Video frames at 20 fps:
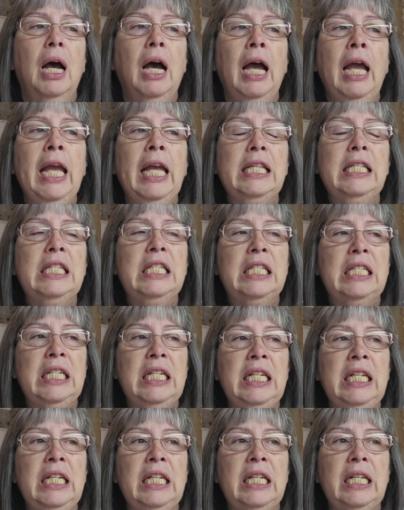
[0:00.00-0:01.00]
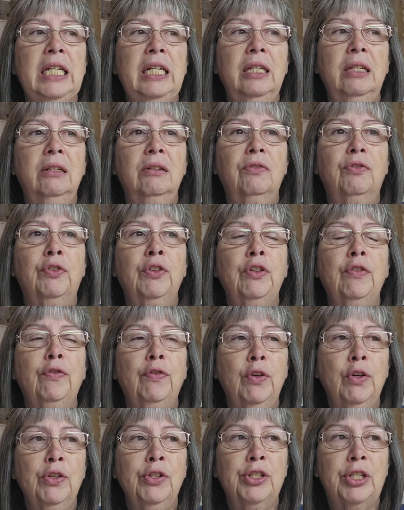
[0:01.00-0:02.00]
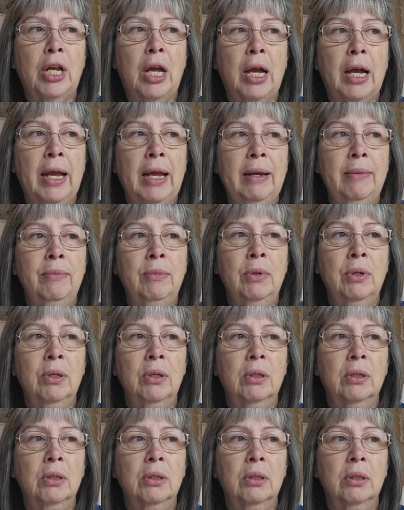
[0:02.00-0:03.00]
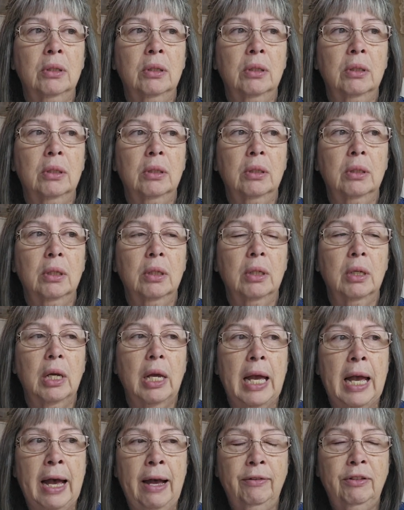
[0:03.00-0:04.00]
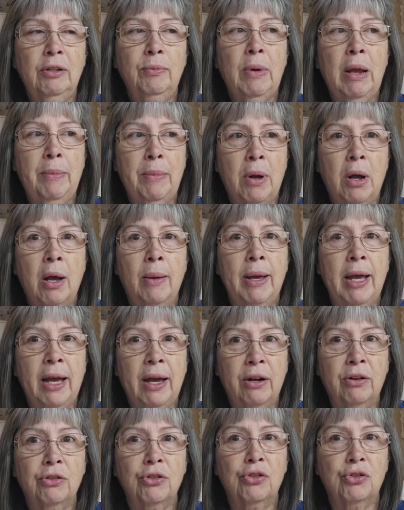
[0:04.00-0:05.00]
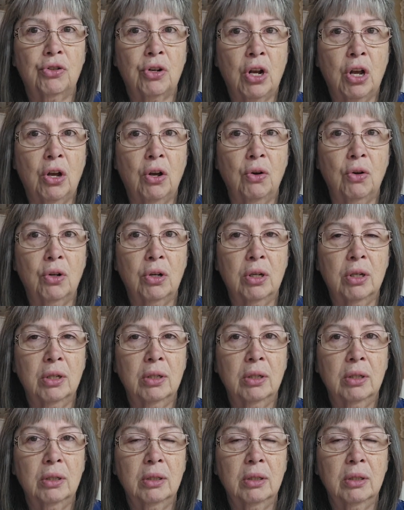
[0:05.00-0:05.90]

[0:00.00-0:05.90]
I had seen it for the first time after my mom had her stroke